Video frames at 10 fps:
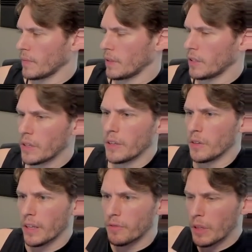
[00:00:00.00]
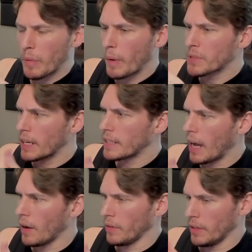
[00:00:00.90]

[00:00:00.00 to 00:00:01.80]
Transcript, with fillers: You, yeah, you like flip them upside down.